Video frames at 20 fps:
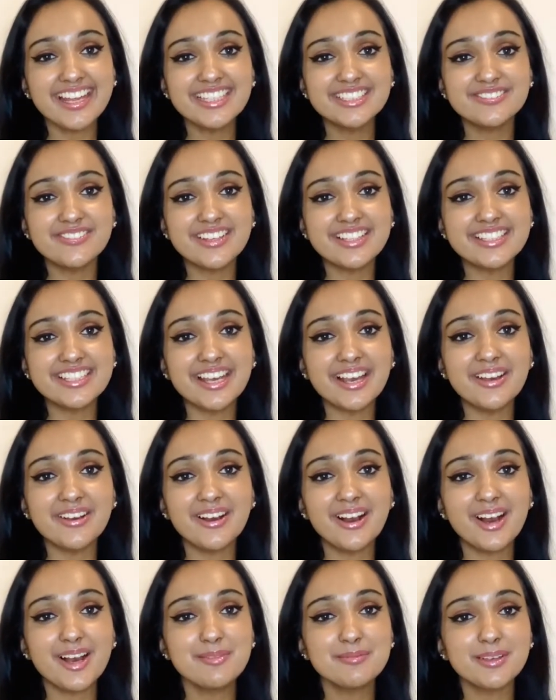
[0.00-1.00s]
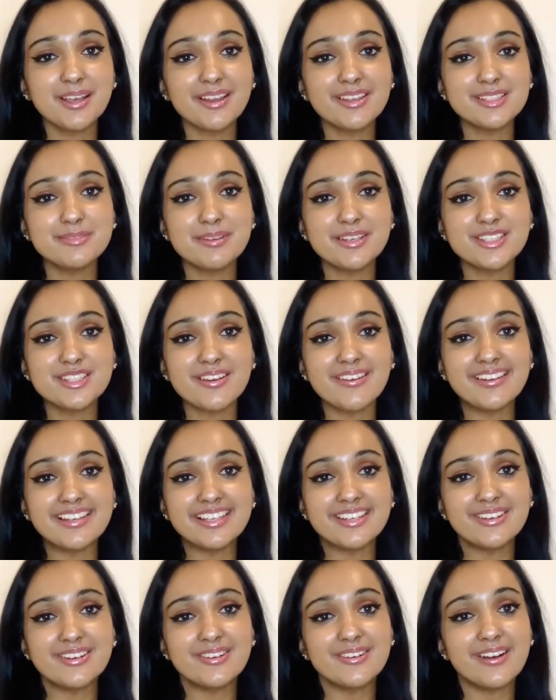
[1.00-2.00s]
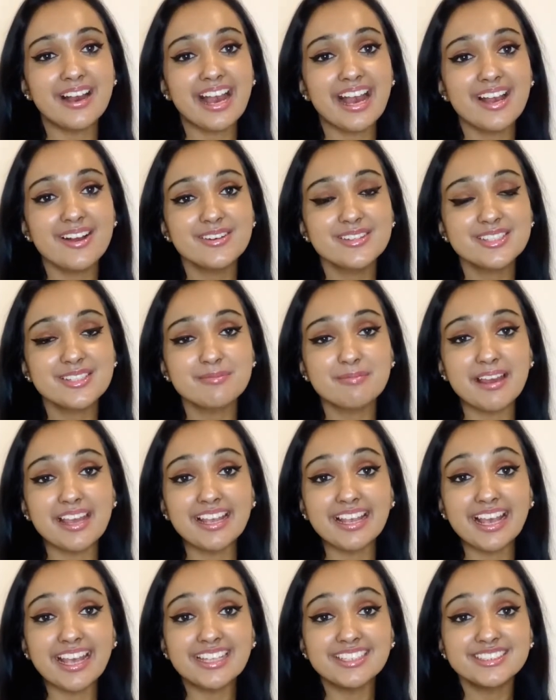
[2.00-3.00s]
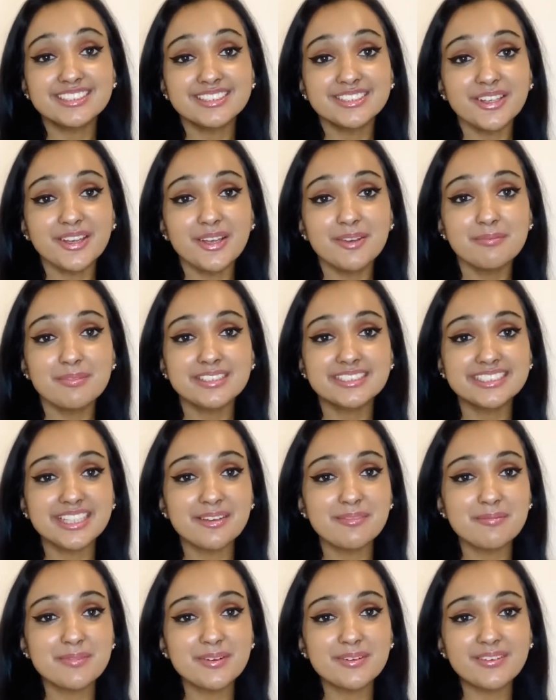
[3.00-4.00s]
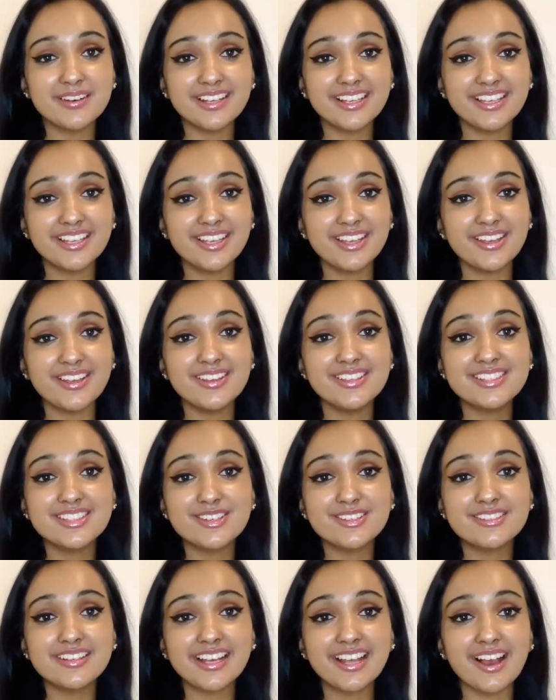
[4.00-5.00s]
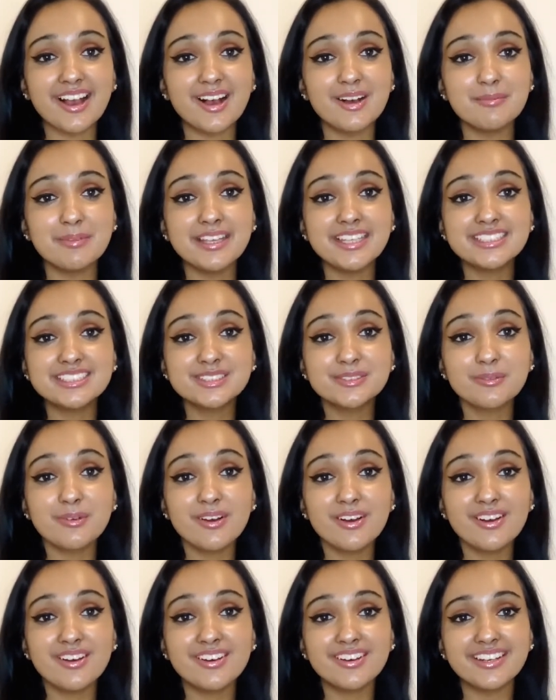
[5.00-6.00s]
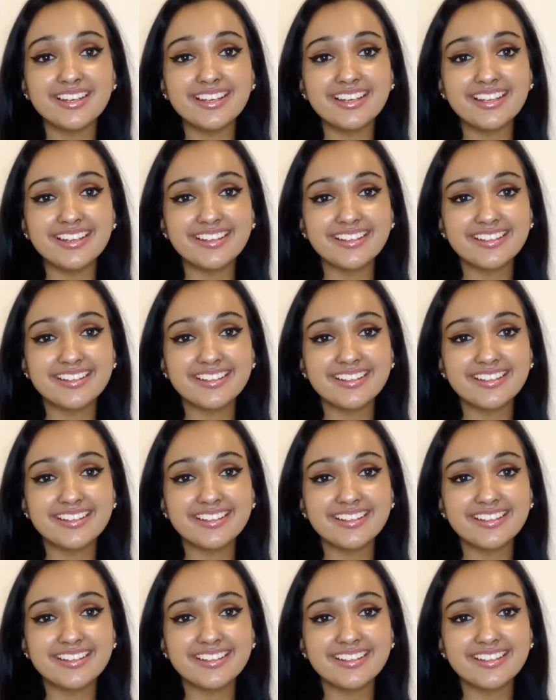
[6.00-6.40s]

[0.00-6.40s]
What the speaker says: video, I'm going to be showing you all how to make a super simple and cute origami swan.